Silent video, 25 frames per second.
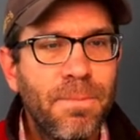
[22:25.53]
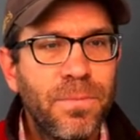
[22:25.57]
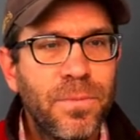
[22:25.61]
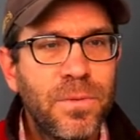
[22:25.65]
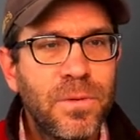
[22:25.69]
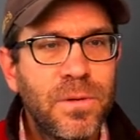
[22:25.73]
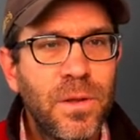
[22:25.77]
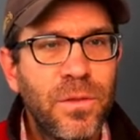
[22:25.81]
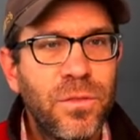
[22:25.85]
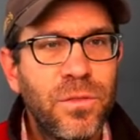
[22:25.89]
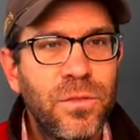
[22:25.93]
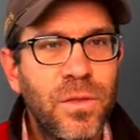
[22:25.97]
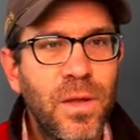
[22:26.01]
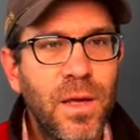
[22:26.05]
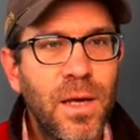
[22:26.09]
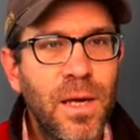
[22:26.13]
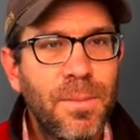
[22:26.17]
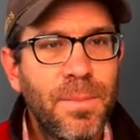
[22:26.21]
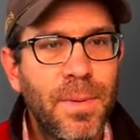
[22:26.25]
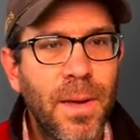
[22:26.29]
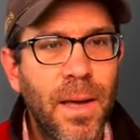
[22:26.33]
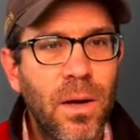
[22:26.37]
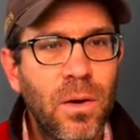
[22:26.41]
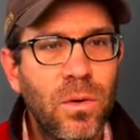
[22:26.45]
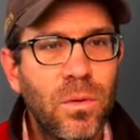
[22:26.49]
to think
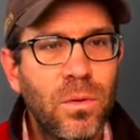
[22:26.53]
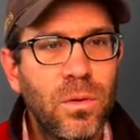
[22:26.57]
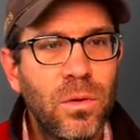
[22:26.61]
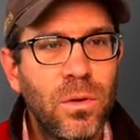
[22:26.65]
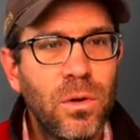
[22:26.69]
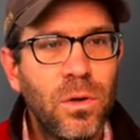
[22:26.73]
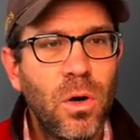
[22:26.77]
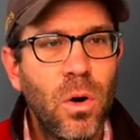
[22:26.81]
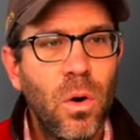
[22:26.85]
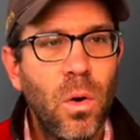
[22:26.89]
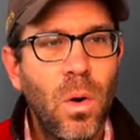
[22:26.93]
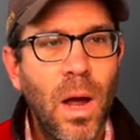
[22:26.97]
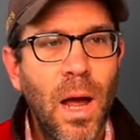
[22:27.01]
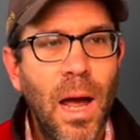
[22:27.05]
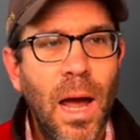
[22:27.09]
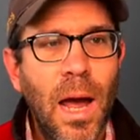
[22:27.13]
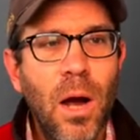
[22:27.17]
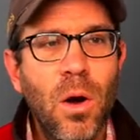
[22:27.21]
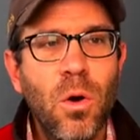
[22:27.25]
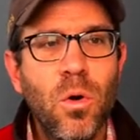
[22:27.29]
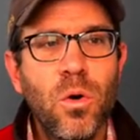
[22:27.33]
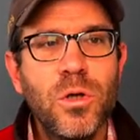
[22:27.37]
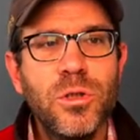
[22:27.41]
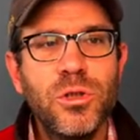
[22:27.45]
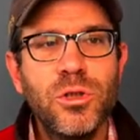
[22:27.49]
about, you know, how
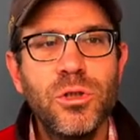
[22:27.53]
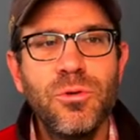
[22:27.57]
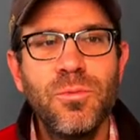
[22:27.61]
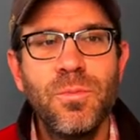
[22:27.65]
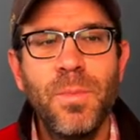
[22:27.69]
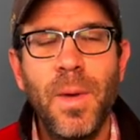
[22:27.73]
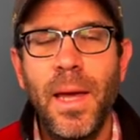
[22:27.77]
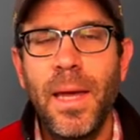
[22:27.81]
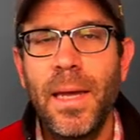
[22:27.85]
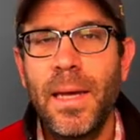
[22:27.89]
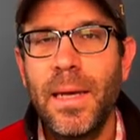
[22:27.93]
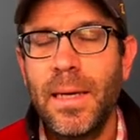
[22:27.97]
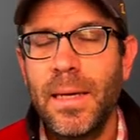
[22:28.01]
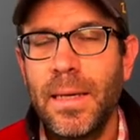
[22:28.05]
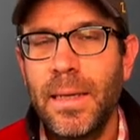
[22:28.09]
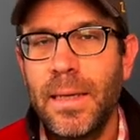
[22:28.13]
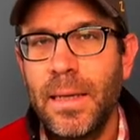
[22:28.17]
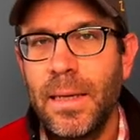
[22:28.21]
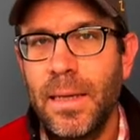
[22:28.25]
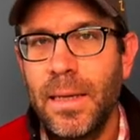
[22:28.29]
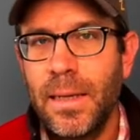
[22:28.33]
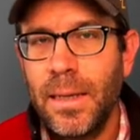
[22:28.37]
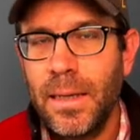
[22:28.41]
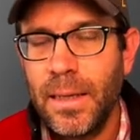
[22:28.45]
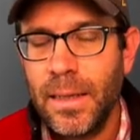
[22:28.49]
could you make
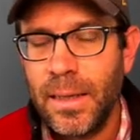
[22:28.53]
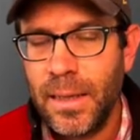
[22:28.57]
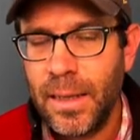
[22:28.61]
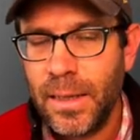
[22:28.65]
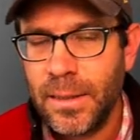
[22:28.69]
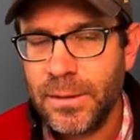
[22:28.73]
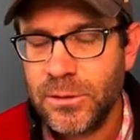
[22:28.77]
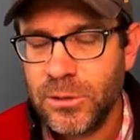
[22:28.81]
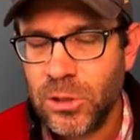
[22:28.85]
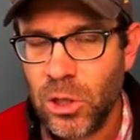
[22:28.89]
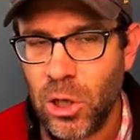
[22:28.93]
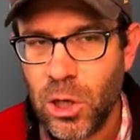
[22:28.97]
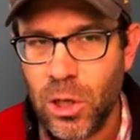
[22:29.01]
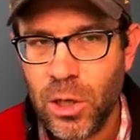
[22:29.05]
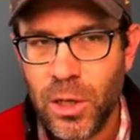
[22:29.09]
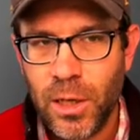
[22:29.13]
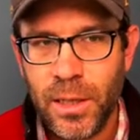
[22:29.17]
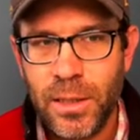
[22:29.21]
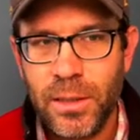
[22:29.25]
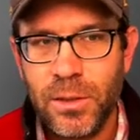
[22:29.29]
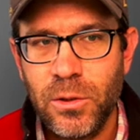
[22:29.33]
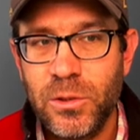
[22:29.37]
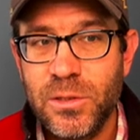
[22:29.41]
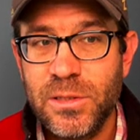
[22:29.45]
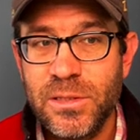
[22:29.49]
a
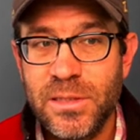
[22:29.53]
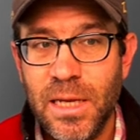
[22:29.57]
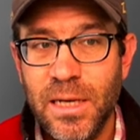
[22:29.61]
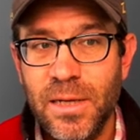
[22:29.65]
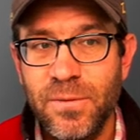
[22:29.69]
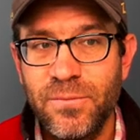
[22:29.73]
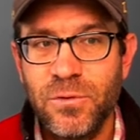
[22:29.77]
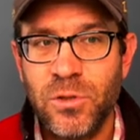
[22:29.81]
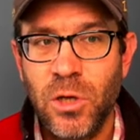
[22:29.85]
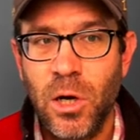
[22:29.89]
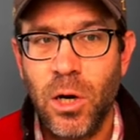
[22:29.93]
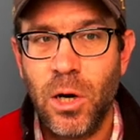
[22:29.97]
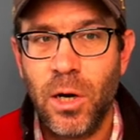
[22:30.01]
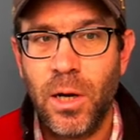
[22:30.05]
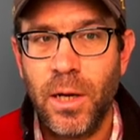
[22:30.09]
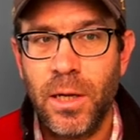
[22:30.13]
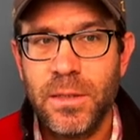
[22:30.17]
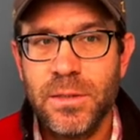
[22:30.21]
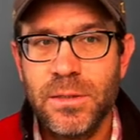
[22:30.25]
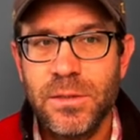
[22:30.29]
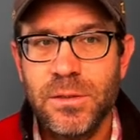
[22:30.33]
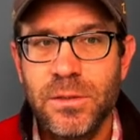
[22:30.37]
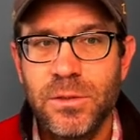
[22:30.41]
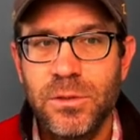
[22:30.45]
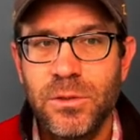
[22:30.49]
target or set of
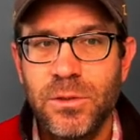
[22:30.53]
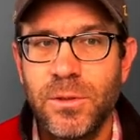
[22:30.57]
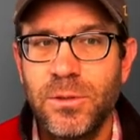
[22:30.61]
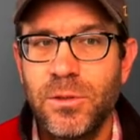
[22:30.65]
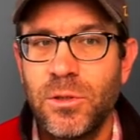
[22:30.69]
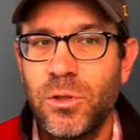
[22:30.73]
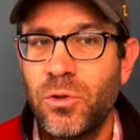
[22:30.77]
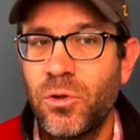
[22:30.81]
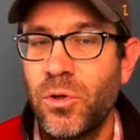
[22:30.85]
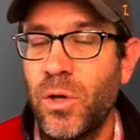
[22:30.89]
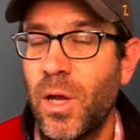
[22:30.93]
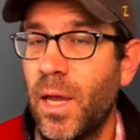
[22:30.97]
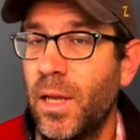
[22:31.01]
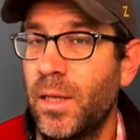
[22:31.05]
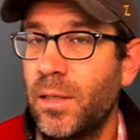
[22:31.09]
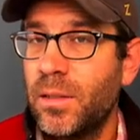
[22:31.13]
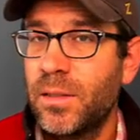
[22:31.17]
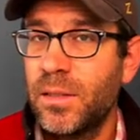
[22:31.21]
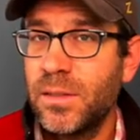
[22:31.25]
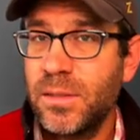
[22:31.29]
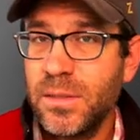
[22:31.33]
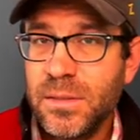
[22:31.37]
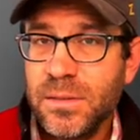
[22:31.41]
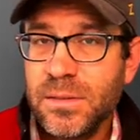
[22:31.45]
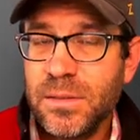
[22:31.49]
targets to create the
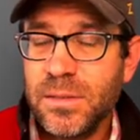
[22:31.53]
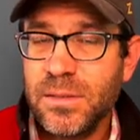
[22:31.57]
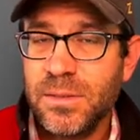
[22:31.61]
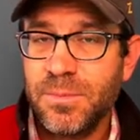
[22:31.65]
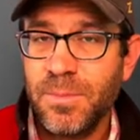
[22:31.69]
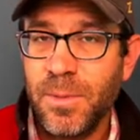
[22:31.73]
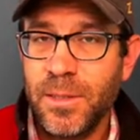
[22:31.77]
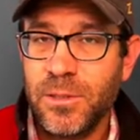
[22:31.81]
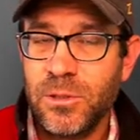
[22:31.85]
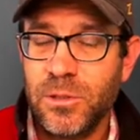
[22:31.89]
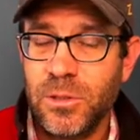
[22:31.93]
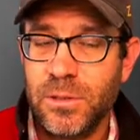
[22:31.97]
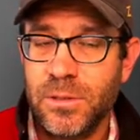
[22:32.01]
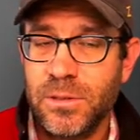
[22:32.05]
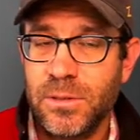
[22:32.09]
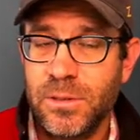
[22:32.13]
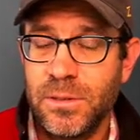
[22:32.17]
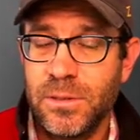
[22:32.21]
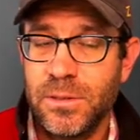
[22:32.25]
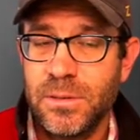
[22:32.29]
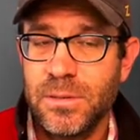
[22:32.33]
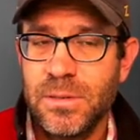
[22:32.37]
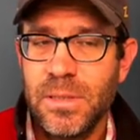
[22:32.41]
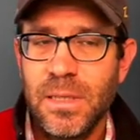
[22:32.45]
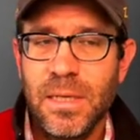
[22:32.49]
distance
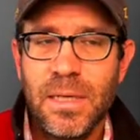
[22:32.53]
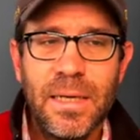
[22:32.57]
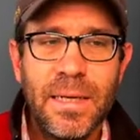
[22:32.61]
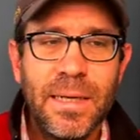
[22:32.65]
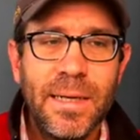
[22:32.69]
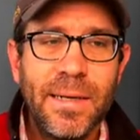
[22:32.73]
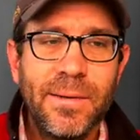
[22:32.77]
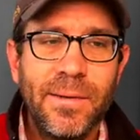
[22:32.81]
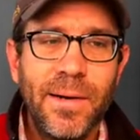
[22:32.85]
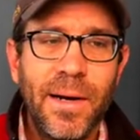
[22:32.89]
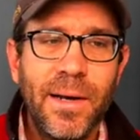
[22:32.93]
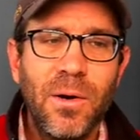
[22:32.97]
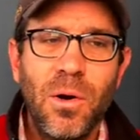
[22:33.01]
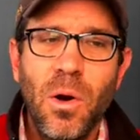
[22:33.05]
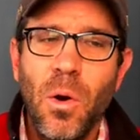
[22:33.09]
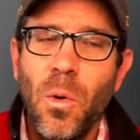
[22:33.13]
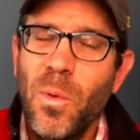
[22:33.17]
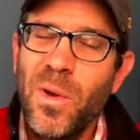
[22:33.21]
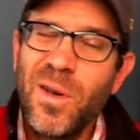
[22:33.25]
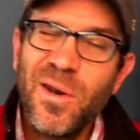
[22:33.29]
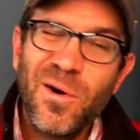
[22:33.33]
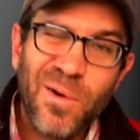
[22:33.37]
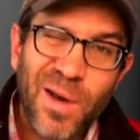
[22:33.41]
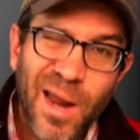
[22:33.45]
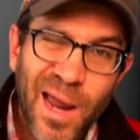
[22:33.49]
matrices, right? We
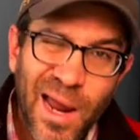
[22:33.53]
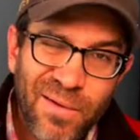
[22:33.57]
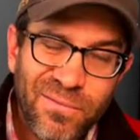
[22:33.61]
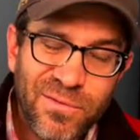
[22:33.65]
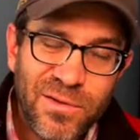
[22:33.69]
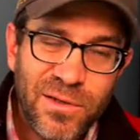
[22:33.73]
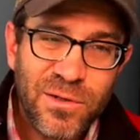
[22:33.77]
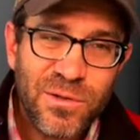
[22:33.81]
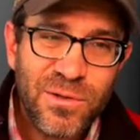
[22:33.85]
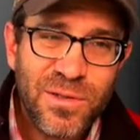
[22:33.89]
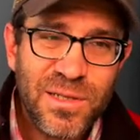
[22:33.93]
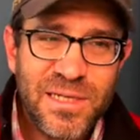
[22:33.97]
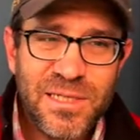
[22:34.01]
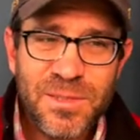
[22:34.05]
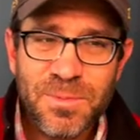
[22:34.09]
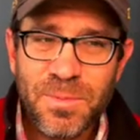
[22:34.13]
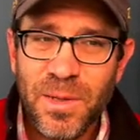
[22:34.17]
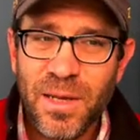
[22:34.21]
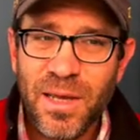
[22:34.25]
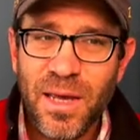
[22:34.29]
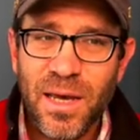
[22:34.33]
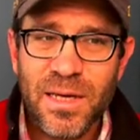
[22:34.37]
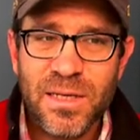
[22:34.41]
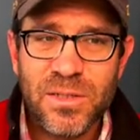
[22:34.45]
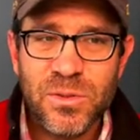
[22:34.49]
don't have to do this
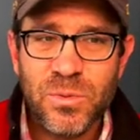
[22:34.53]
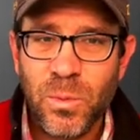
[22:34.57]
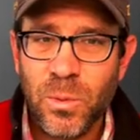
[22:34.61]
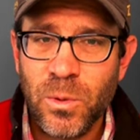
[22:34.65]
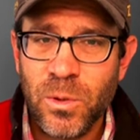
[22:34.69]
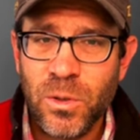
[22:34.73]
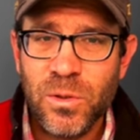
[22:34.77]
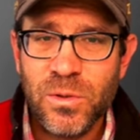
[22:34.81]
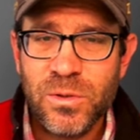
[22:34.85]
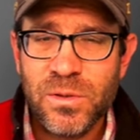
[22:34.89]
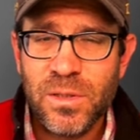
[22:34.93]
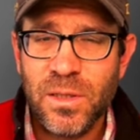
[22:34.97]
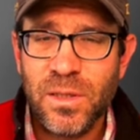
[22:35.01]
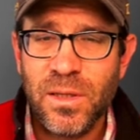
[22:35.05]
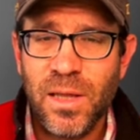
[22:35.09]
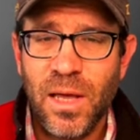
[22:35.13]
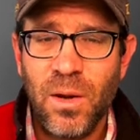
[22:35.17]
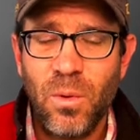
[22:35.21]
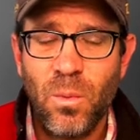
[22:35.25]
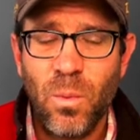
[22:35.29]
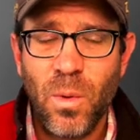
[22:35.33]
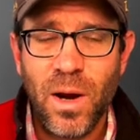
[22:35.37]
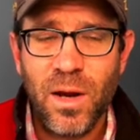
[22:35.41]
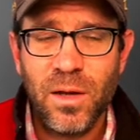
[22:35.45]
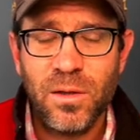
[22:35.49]
because we're using
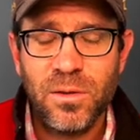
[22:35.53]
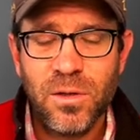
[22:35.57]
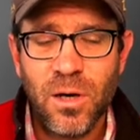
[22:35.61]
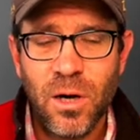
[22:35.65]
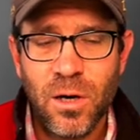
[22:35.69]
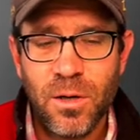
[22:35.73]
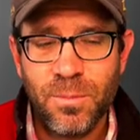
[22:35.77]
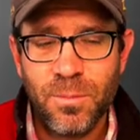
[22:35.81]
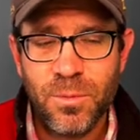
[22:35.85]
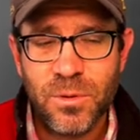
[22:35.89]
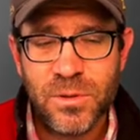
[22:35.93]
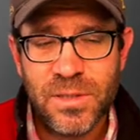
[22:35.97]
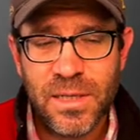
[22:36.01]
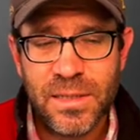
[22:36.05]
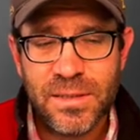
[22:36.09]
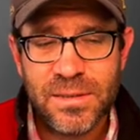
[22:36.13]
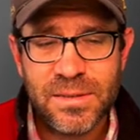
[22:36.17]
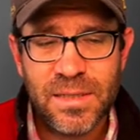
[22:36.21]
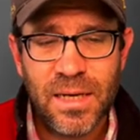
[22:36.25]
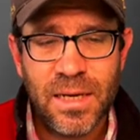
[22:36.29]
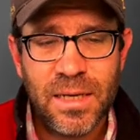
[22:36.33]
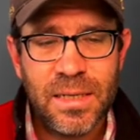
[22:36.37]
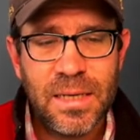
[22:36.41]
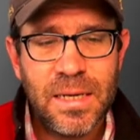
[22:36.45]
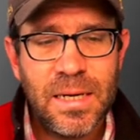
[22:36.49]
that wildcard
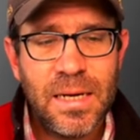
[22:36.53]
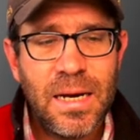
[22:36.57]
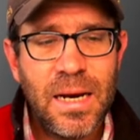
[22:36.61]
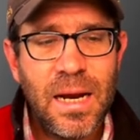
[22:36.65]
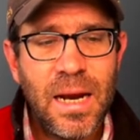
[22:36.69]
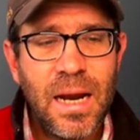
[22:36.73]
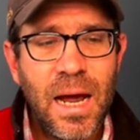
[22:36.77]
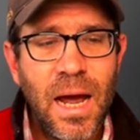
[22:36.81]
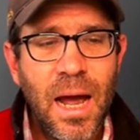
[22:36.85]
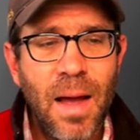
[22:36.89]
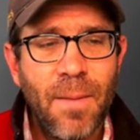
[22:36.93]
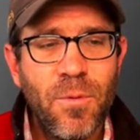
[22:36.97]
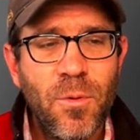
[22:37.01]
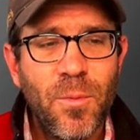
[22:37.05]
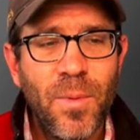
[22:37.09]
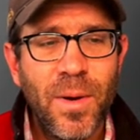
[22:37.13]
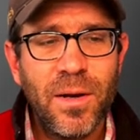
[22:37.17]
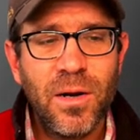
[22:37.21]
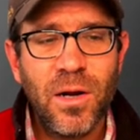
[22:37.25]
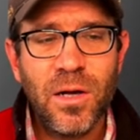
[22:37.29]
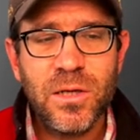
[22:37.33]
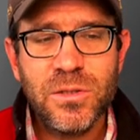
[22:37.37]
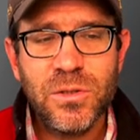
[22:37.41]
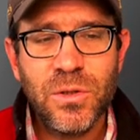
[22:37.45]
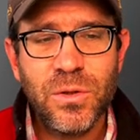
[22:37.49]
%. You might
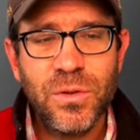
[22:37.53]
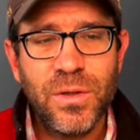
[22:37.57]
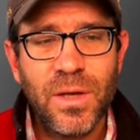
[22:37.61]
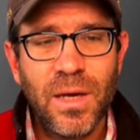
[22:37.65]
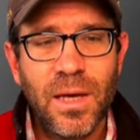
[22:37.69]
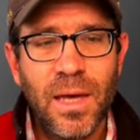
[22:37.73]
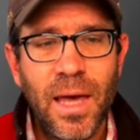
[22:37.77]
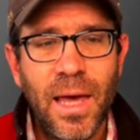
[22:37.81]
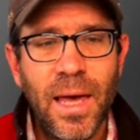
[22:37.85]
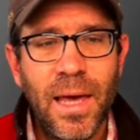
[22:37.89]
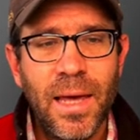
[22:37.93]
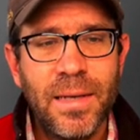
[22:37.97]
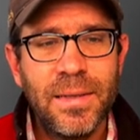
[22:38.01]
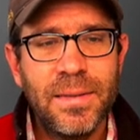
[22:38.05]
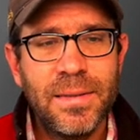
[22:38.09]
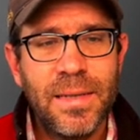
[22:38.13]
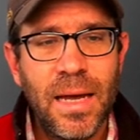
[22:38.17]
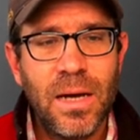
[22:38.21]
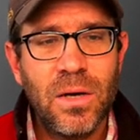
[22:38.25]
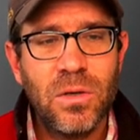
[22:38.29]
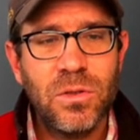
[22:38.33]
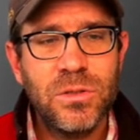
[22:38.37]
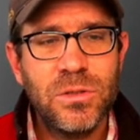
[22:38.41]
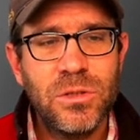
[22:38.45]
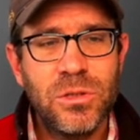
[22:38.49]
also think ahead
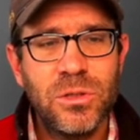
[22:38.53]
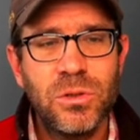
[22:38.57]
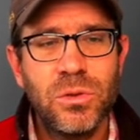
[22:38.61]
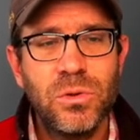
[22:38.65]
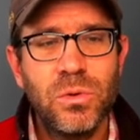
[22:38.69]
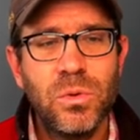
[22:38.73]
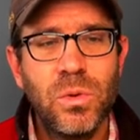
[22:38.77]
down to